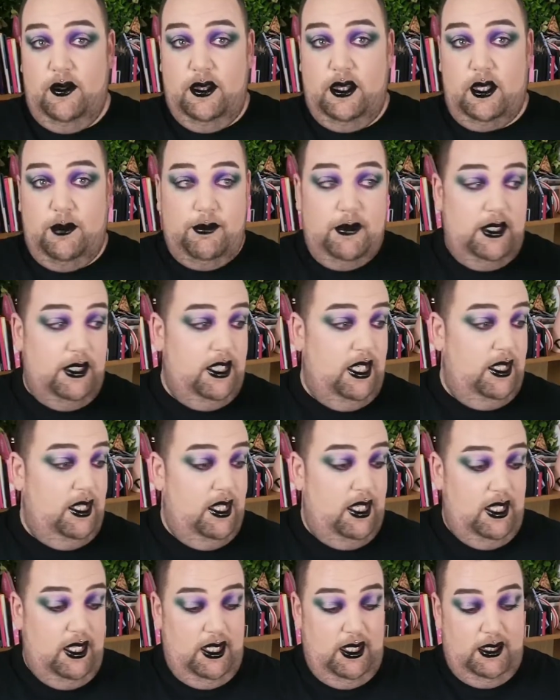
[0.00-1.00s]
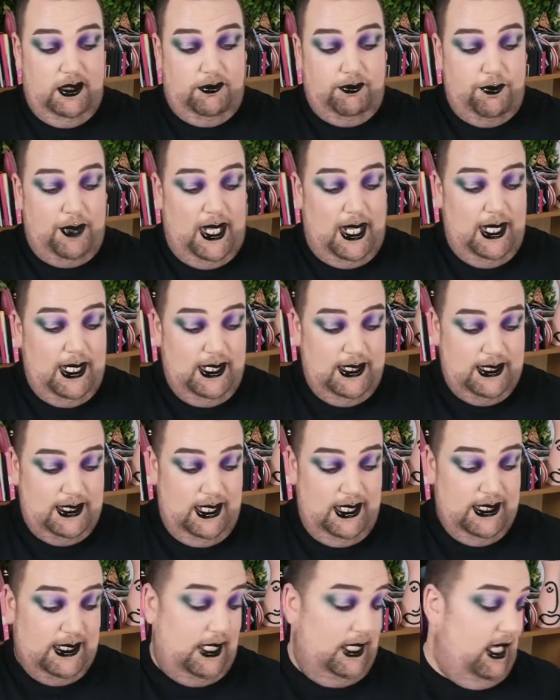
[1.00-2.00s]
The palette
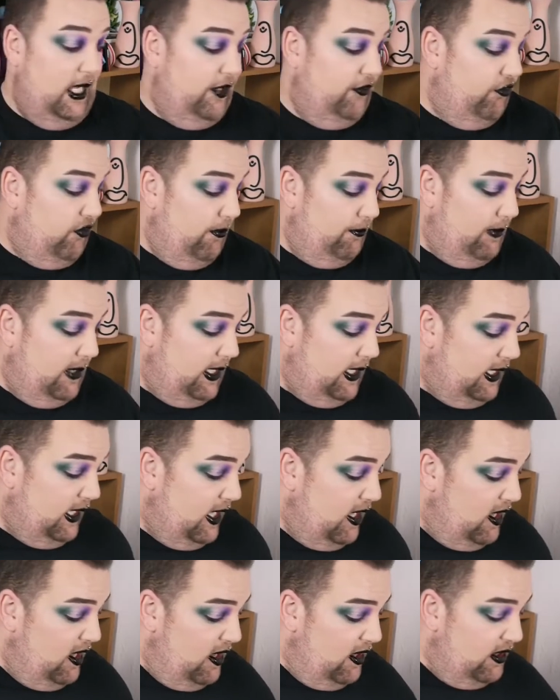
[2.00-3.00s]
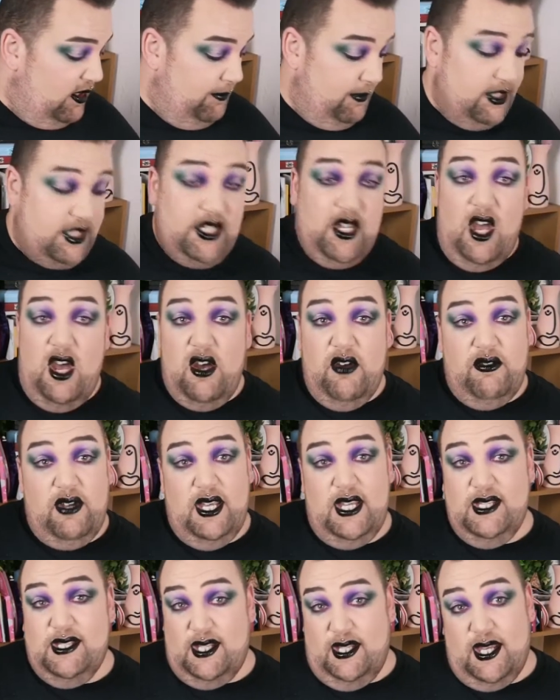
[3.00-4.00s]
is a yes from me. The mascara
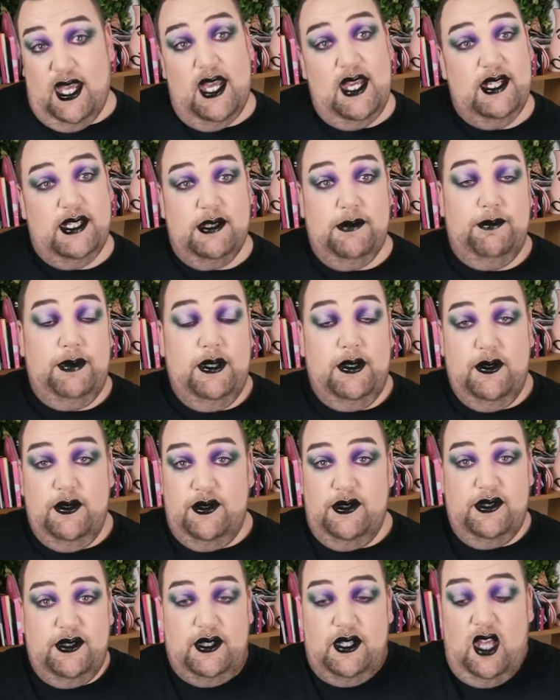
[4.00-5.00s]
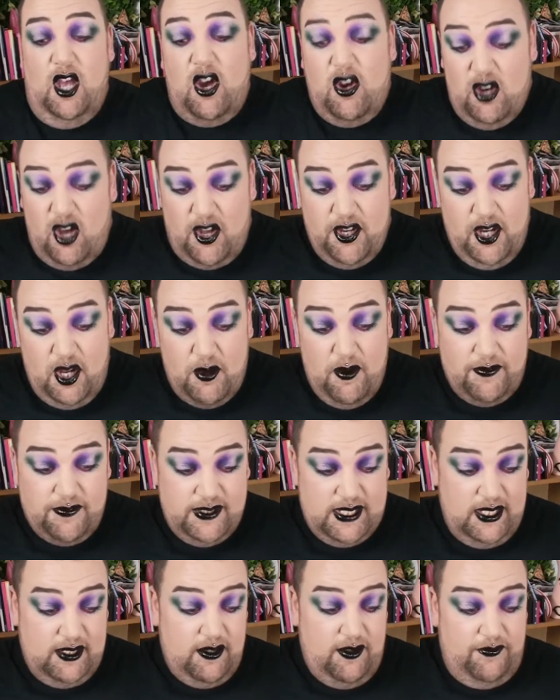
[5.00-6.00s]
is a yes because I know I've
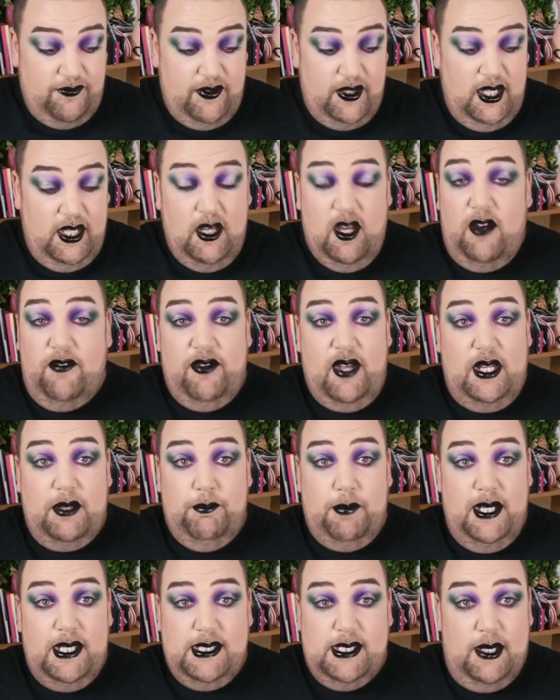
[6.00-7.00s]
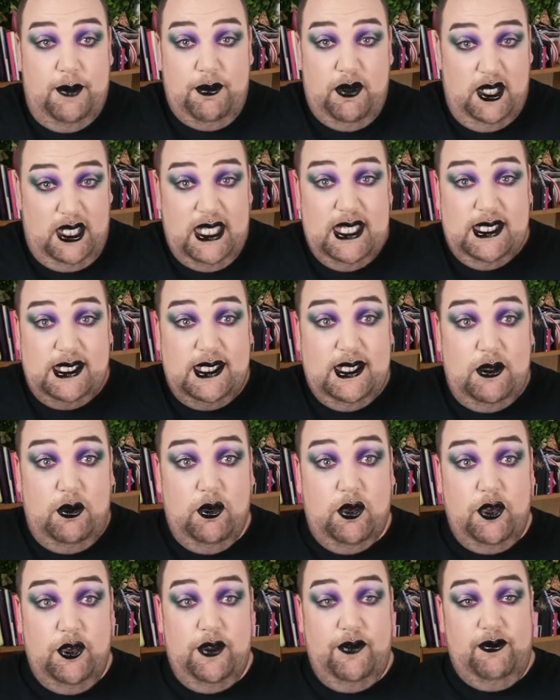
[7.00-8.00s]
said I've had better, but it is still
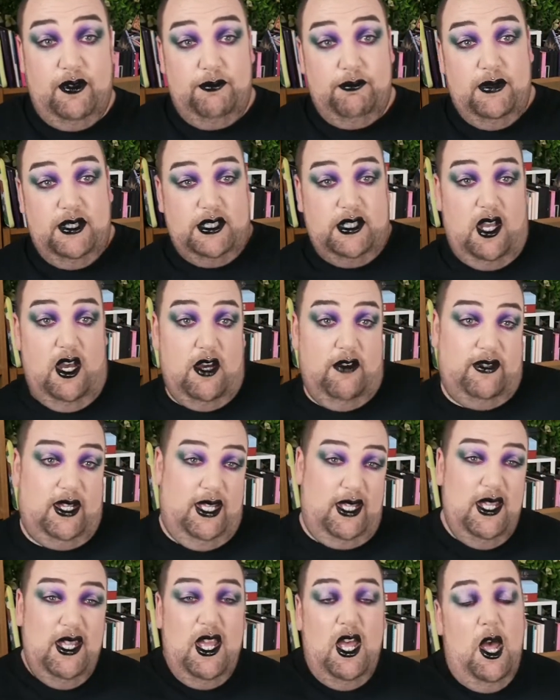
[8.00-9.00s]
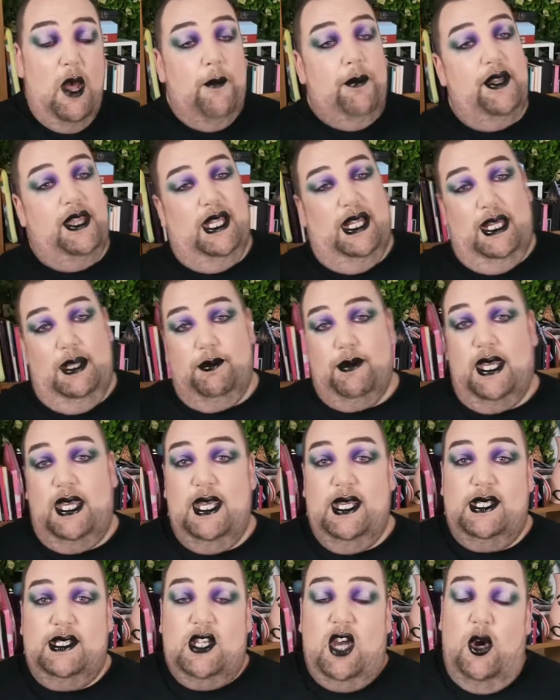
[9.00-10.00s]
good mascara. But the lip
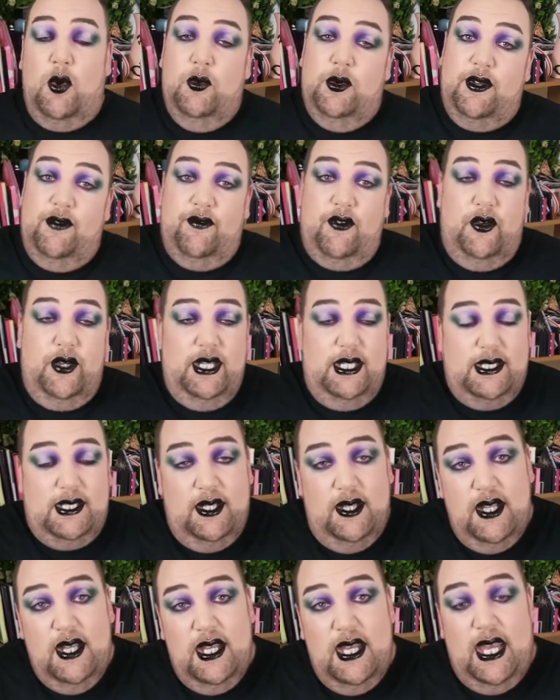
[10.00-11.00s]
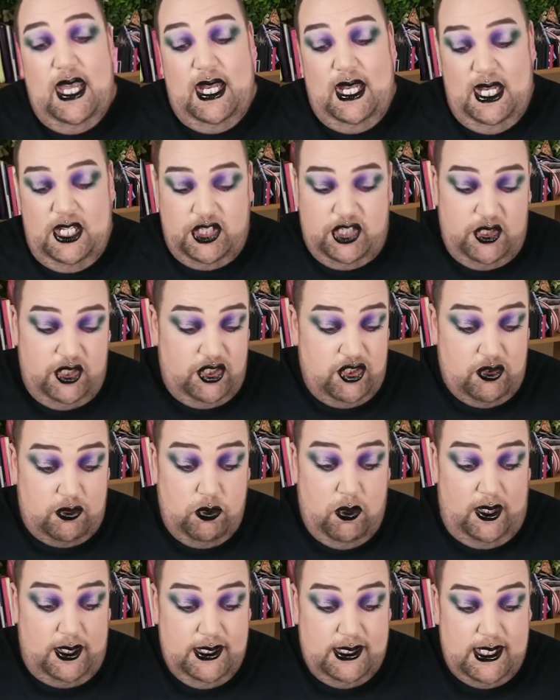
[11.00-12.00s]
kit I would avoid unless you just
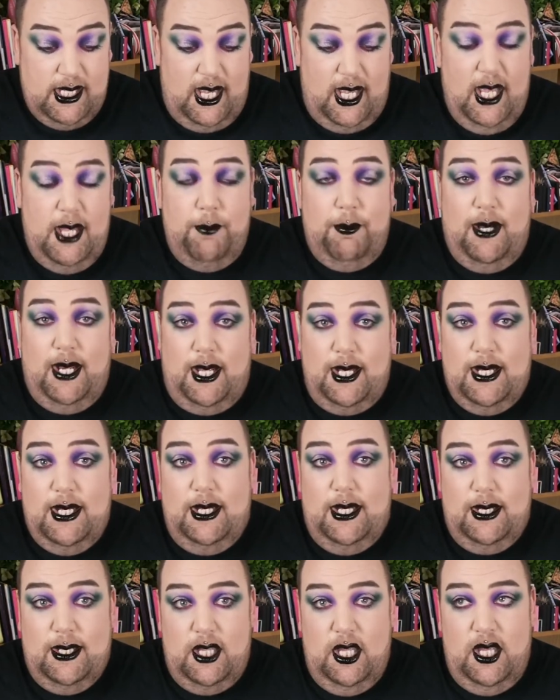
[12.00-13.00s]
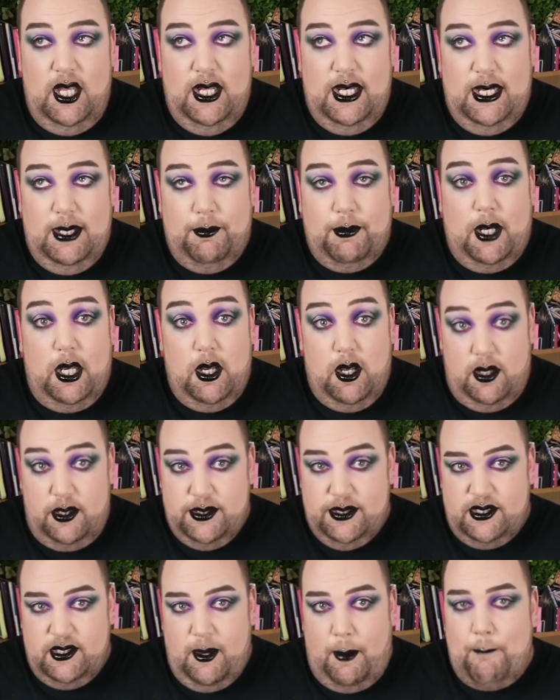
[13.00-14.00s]
want a black lip
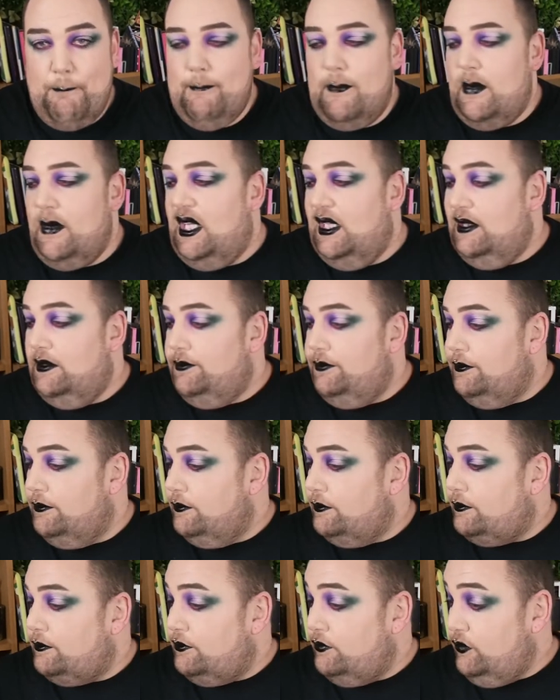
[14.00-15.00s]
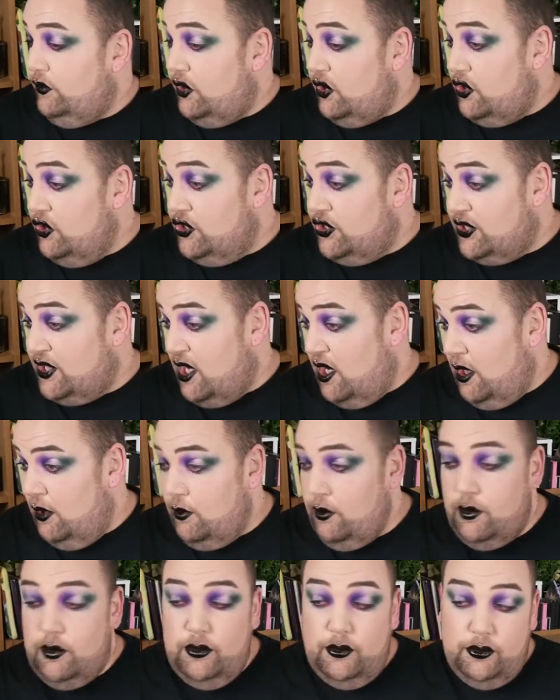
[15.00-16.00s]
gloss.
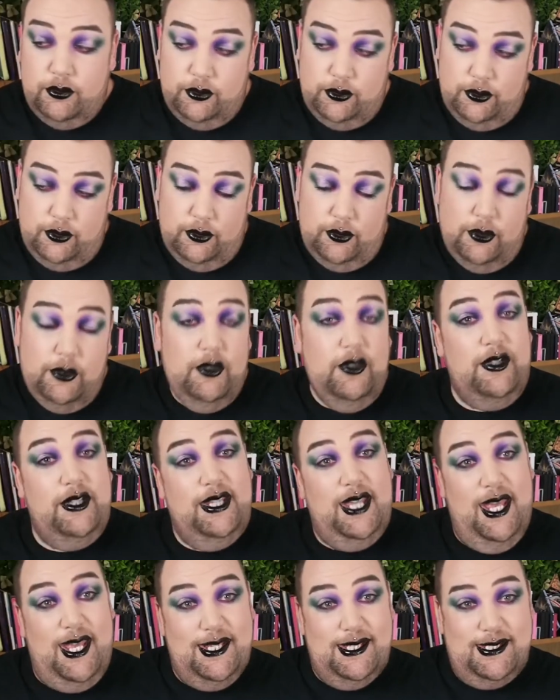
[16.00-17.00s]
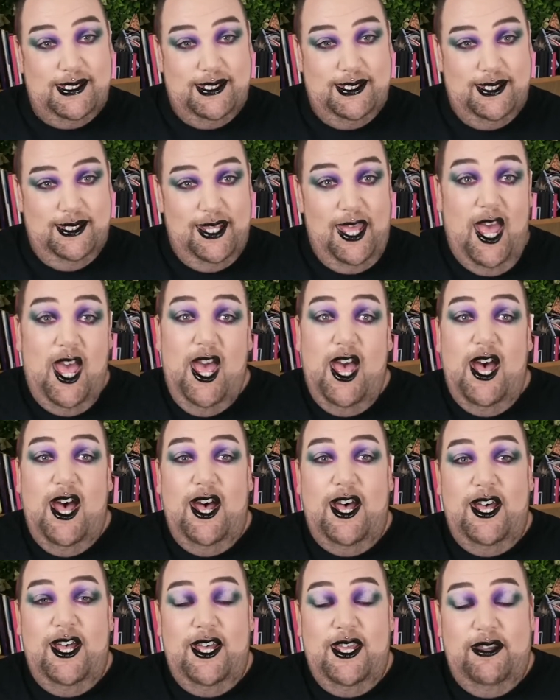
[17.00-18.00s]
So, yes.
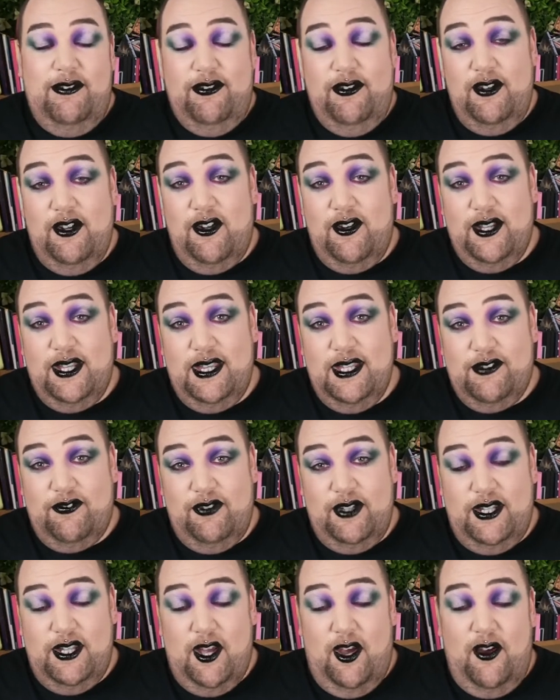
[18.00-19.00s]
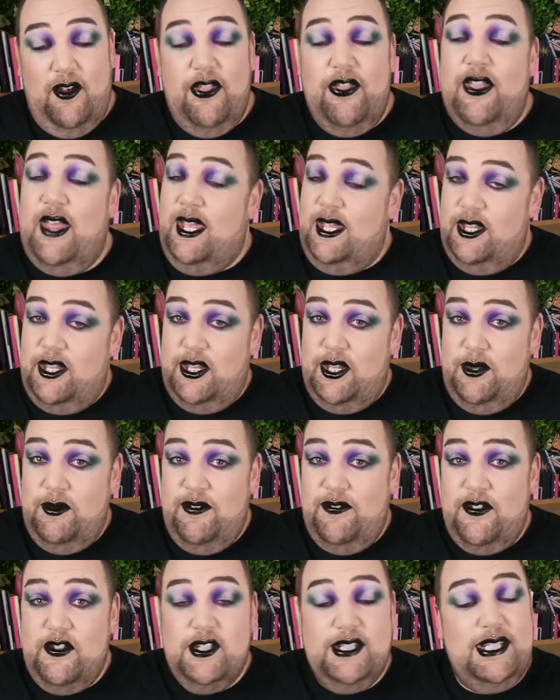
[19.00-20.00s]
If you're liking this video, thank you.
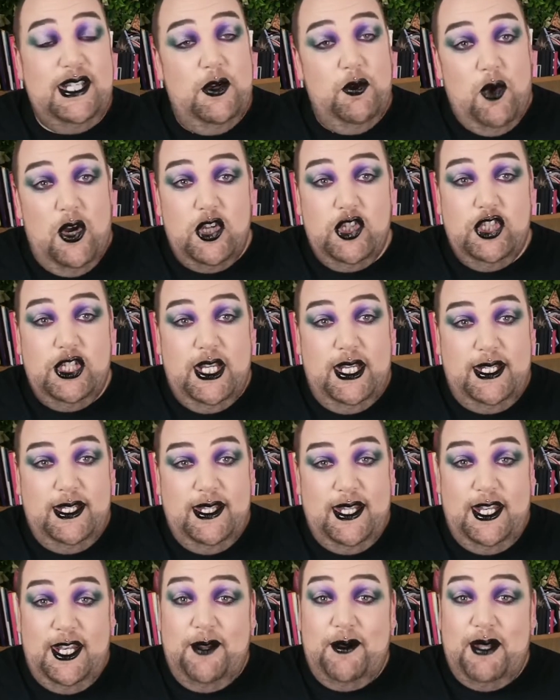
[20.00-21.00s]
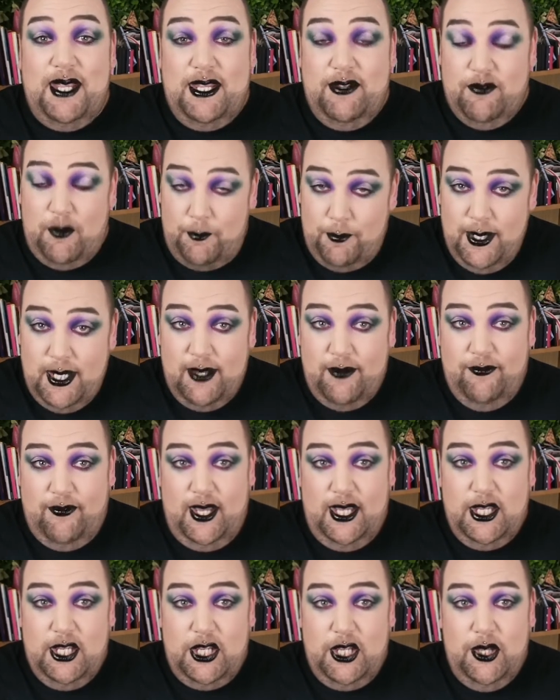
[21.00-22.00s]
If you're still watching, then an even bigger
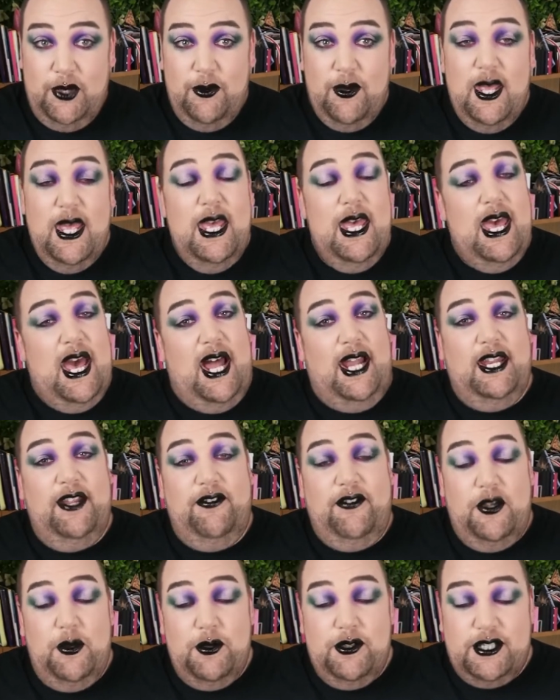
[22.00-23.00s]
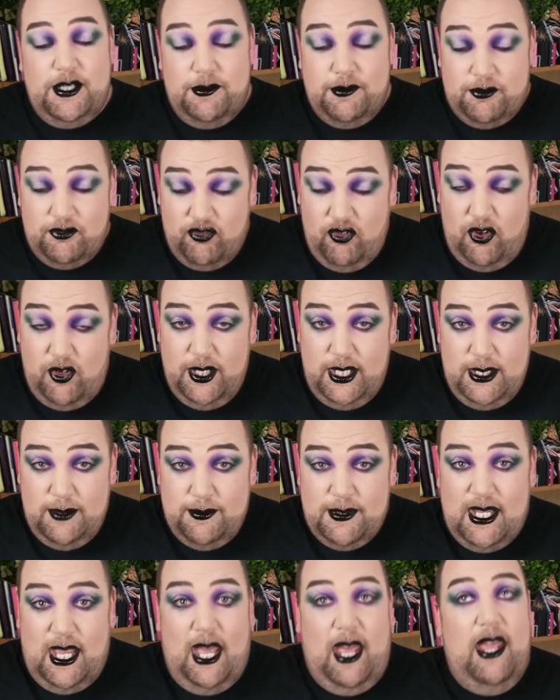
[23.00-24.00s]
thank you. And if you are
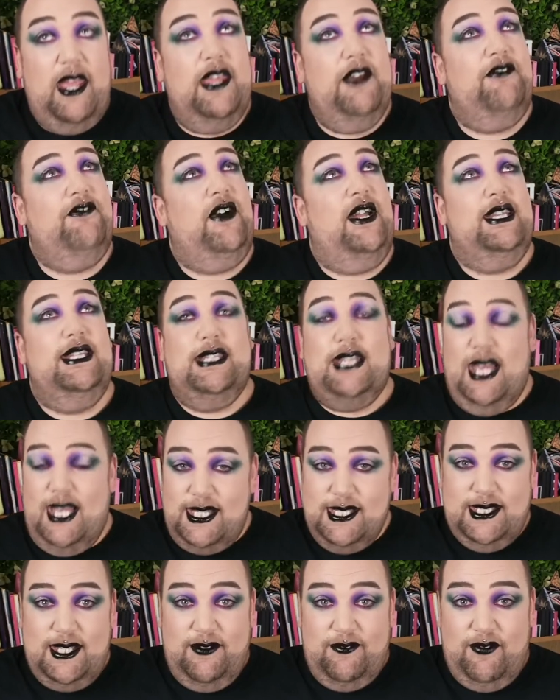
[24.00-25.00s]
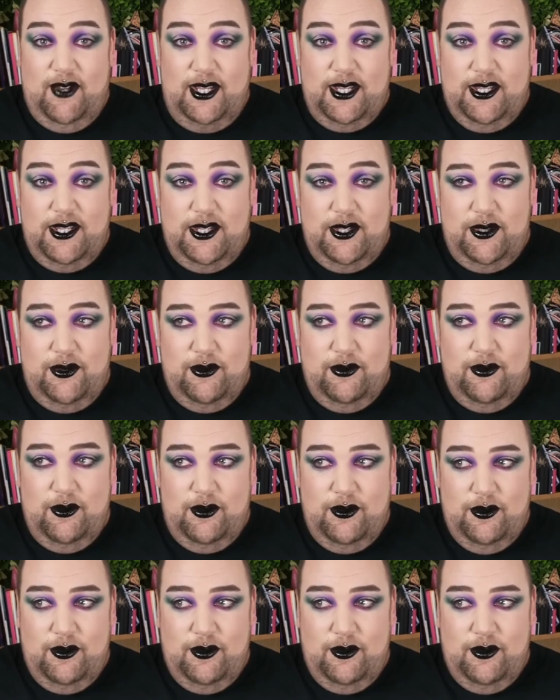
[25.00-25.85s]
subscribed, a fantastic thank you.